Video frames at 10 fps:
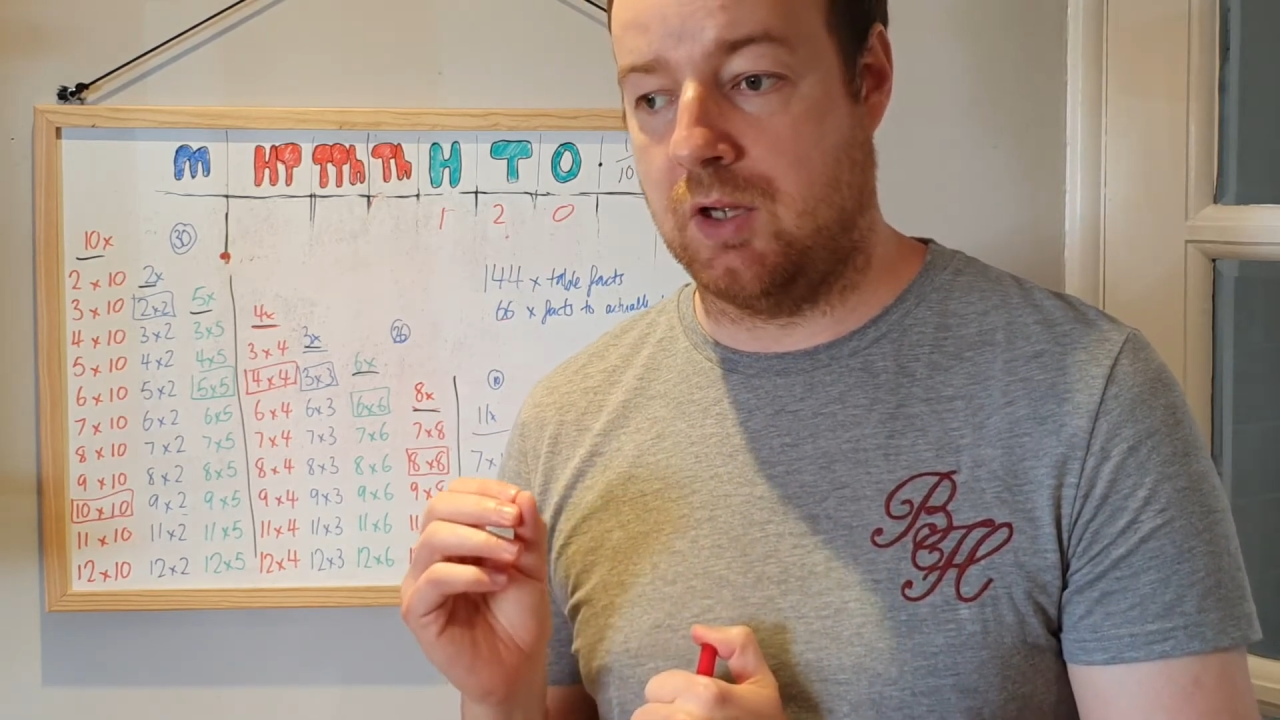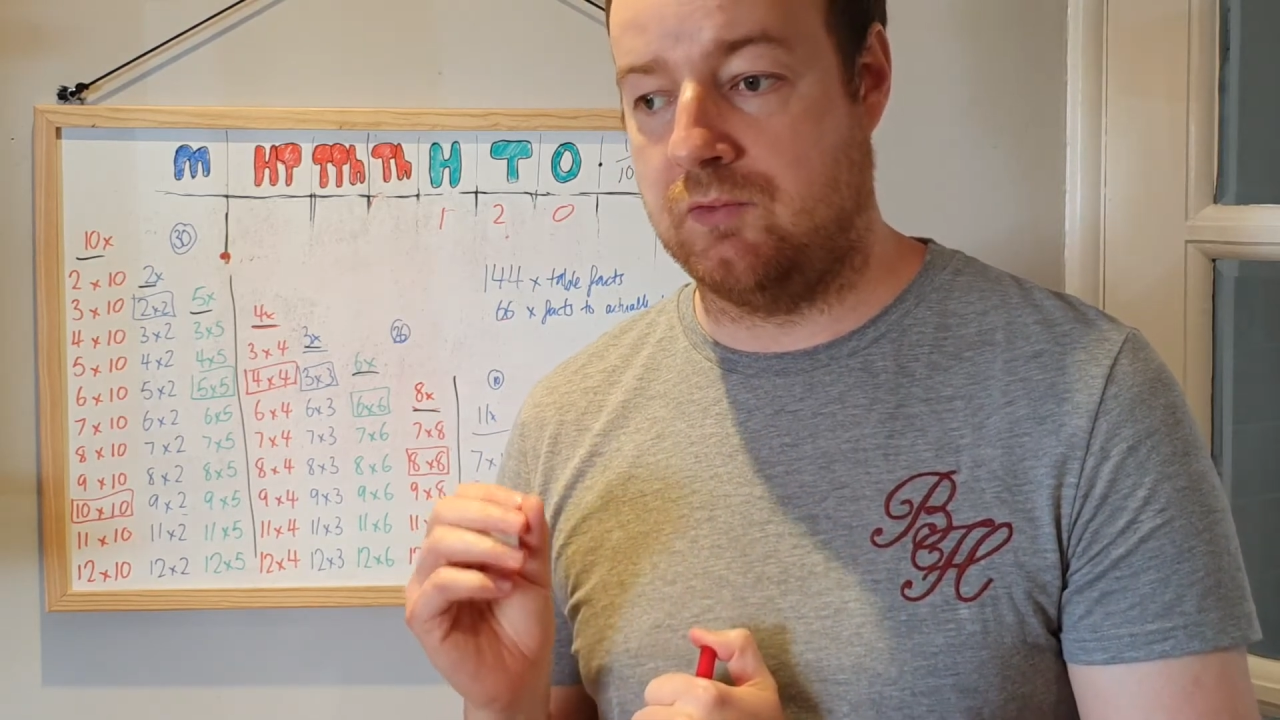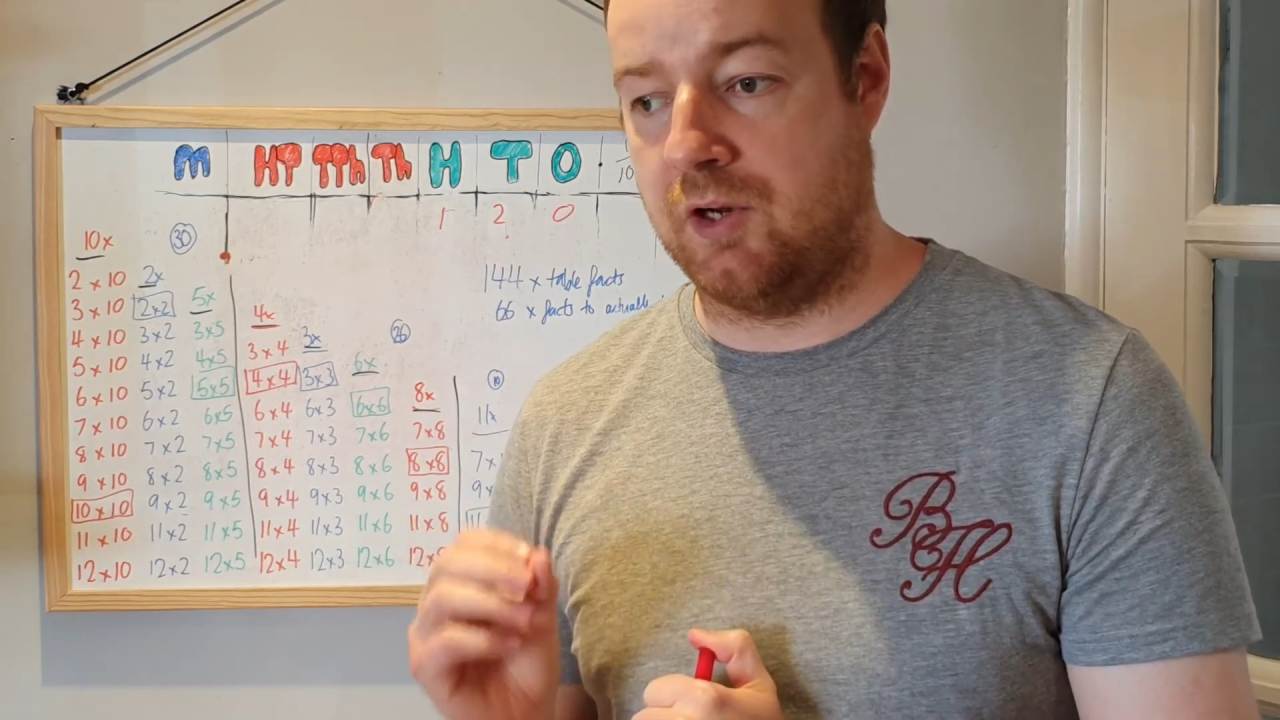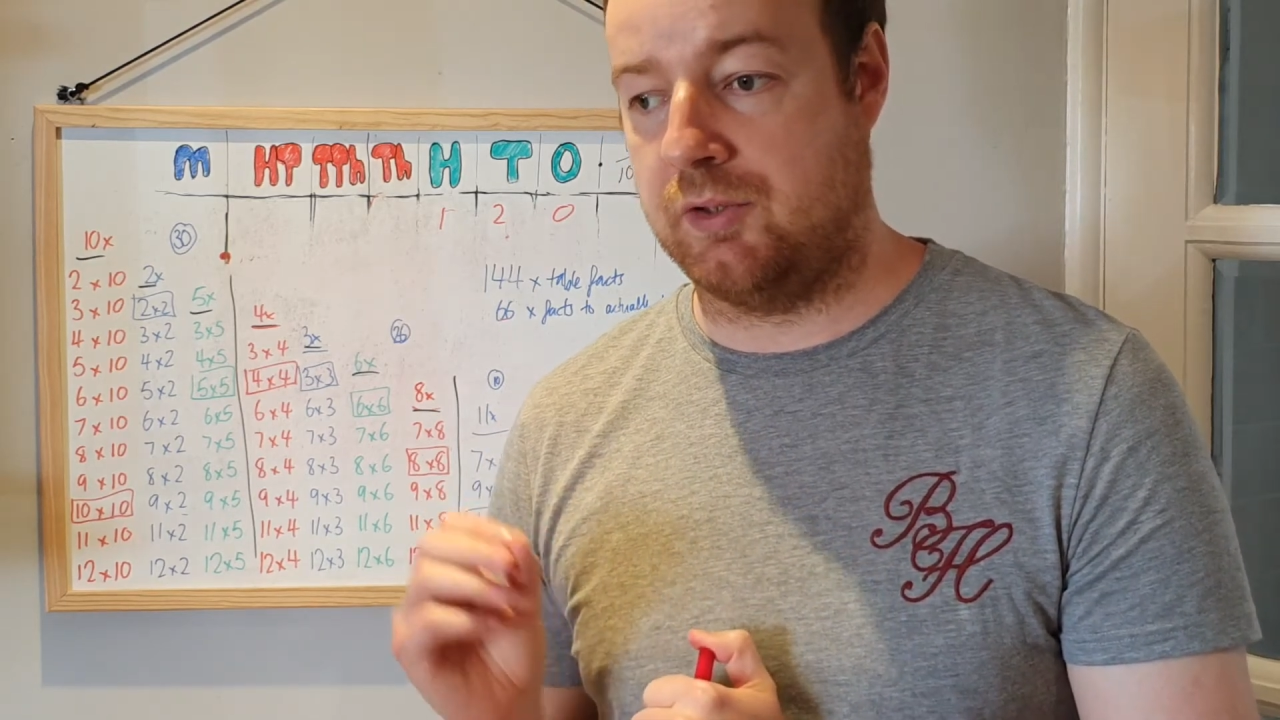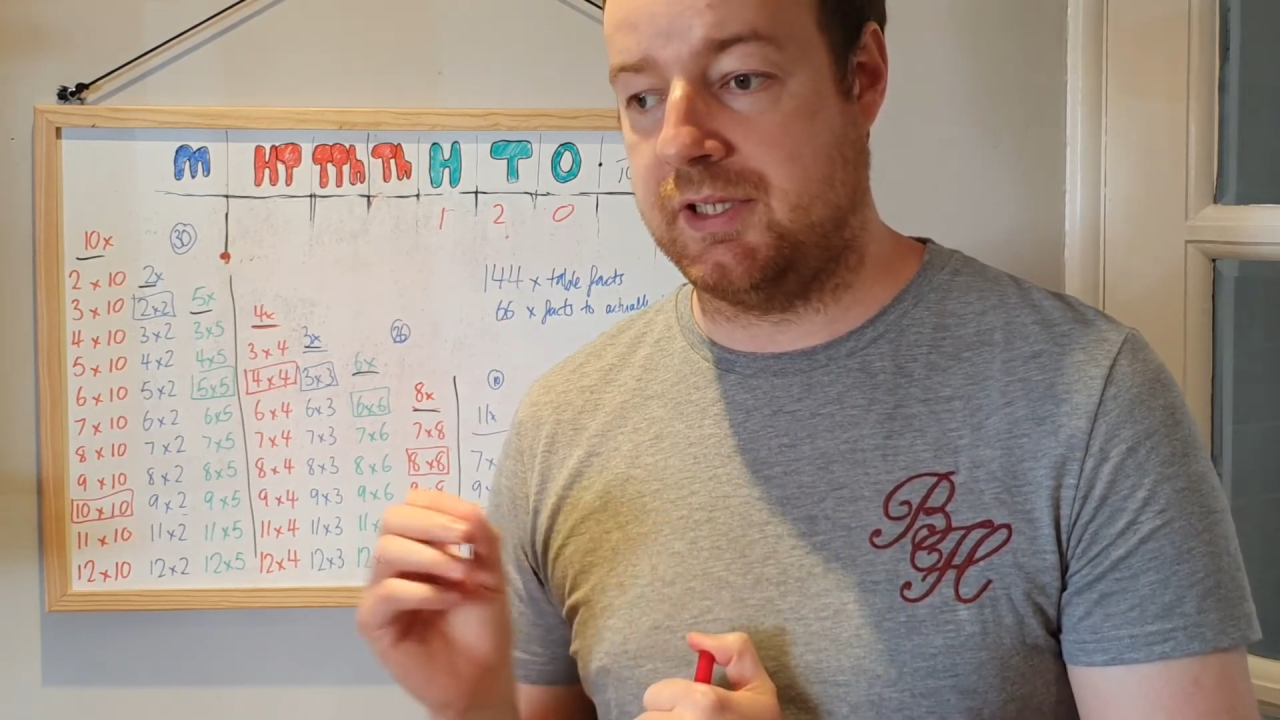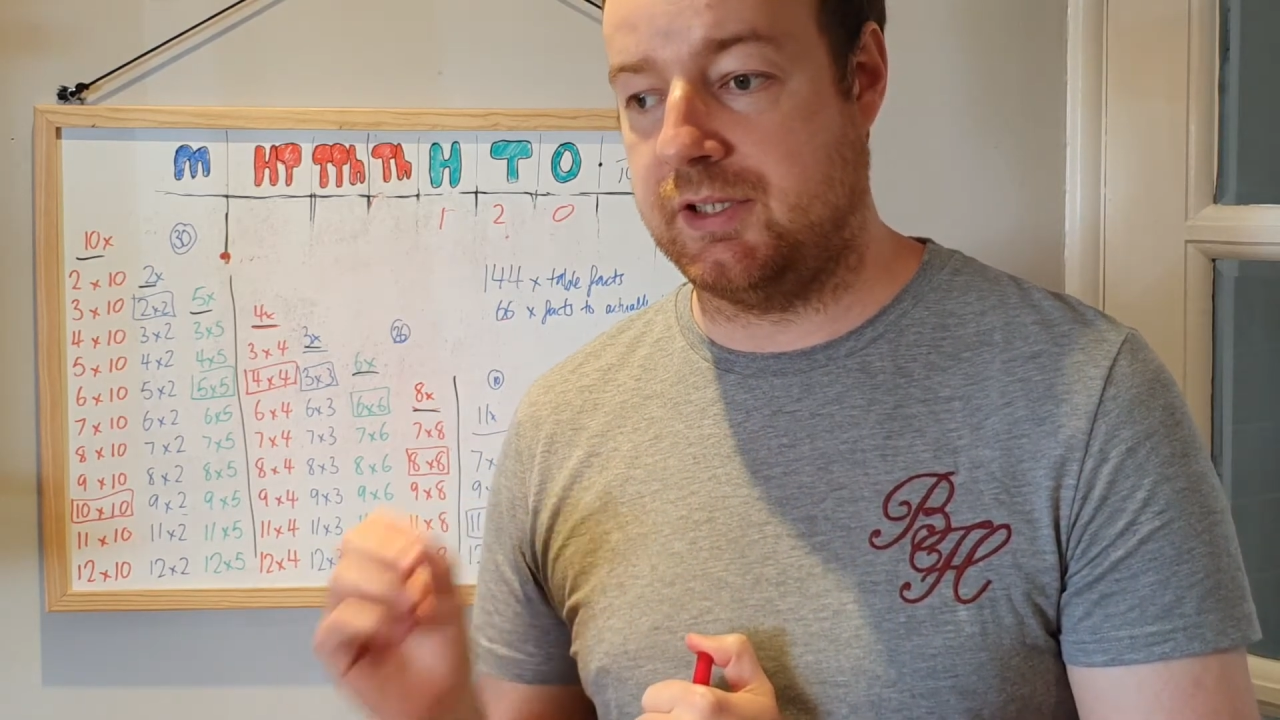very